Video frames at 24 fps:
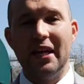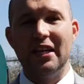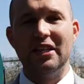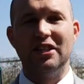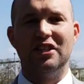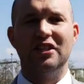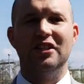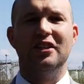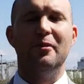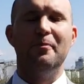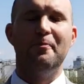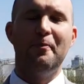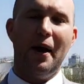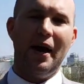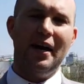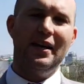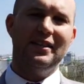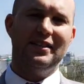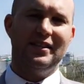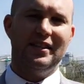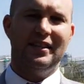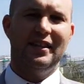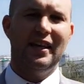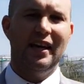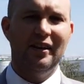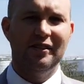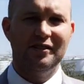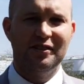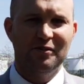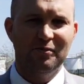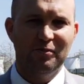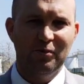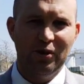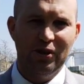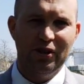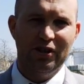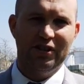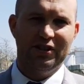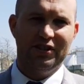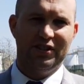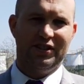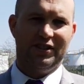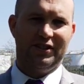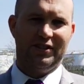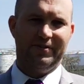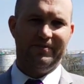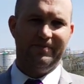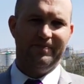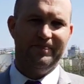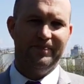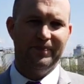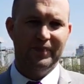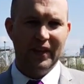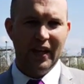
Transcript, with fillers: picture that paints a thousand words.